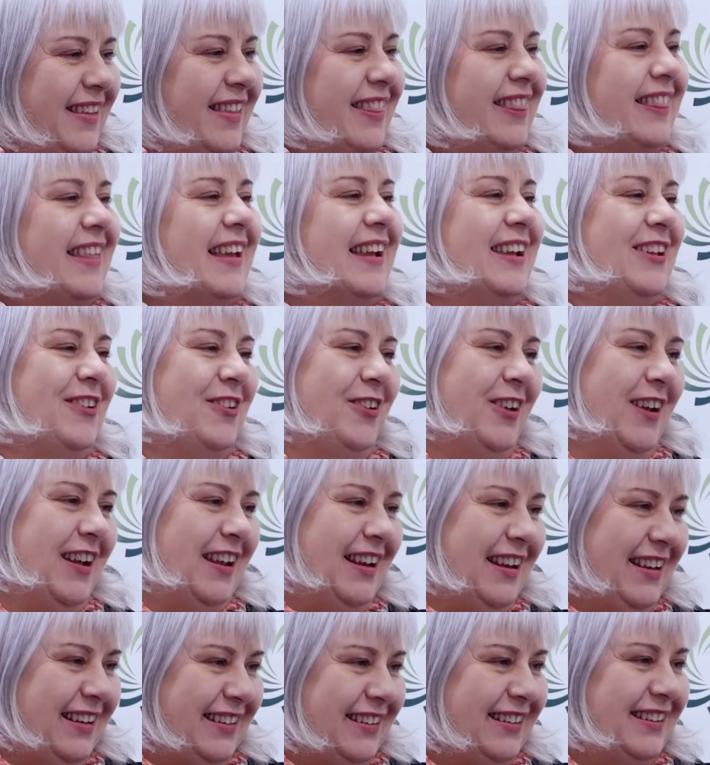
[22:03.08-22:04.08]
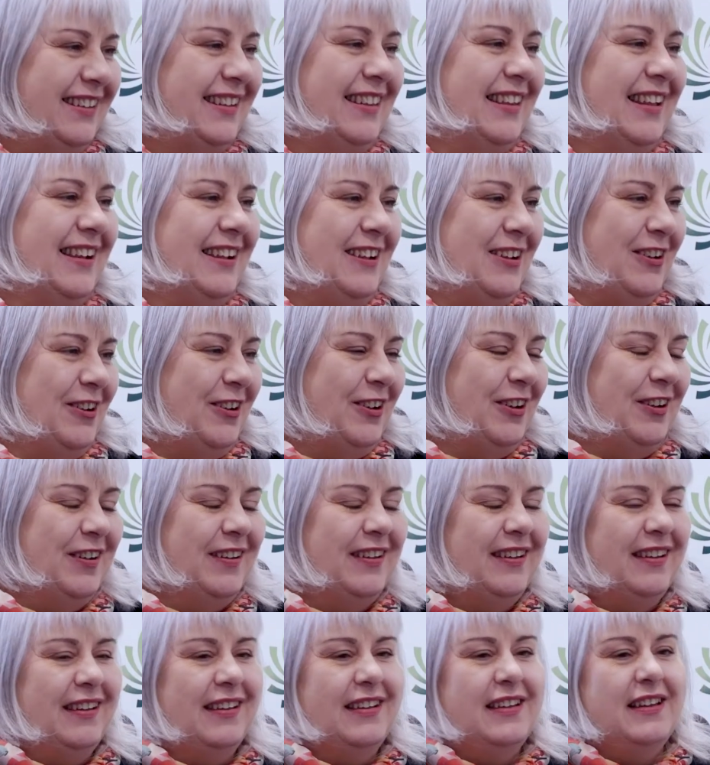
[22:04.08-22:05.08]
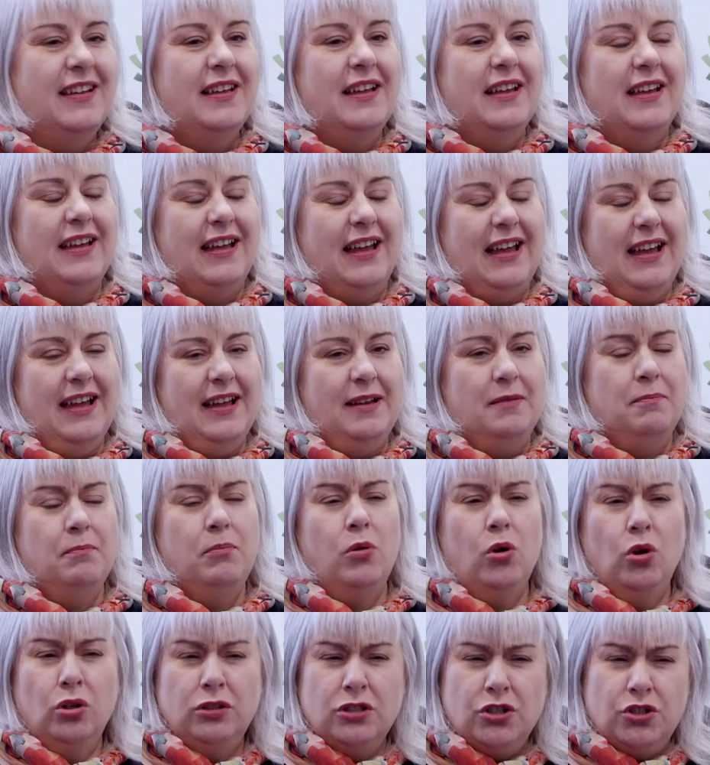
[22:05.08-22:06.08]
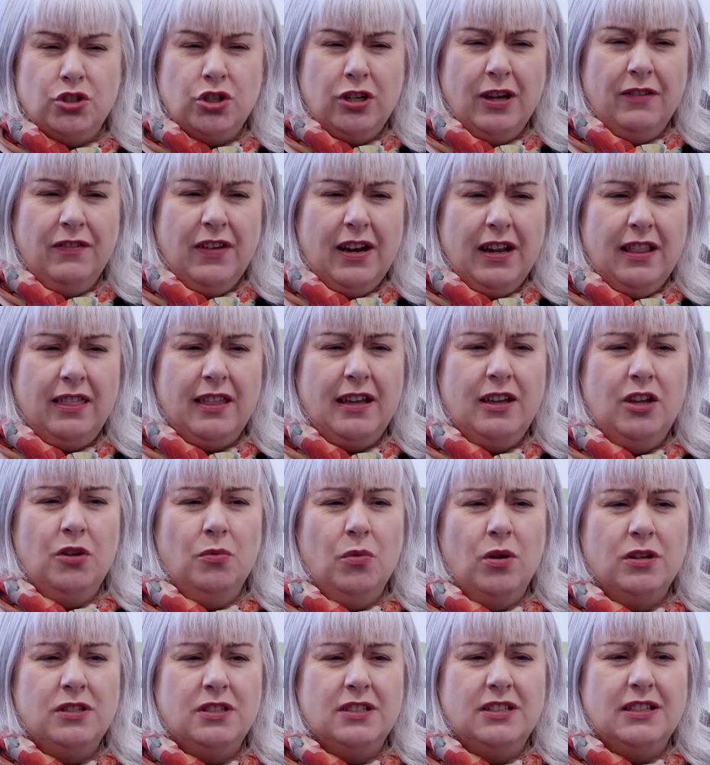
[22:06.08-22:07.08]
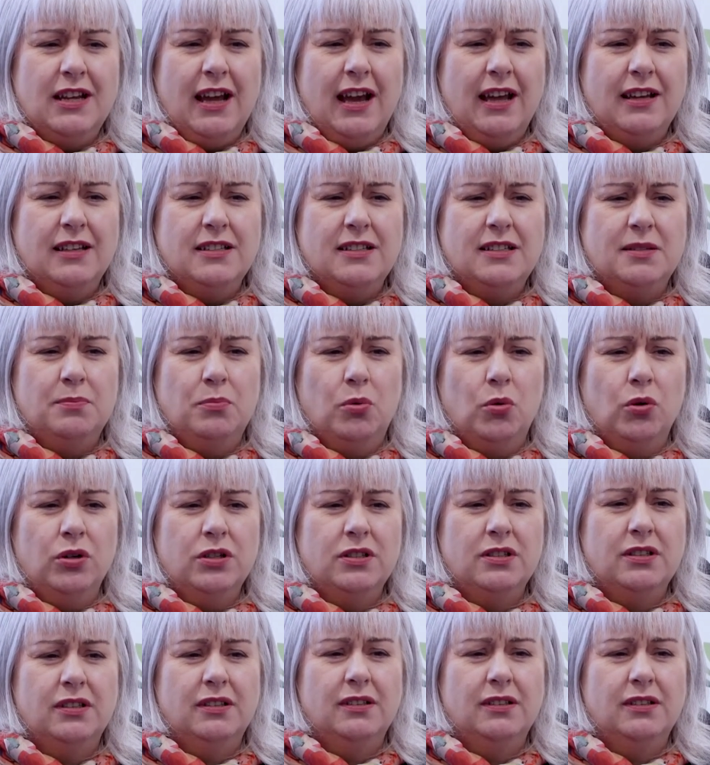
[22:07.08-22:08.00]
Thank you, Eileen. Thank you. Paul, did you have anything you wanted to add in support?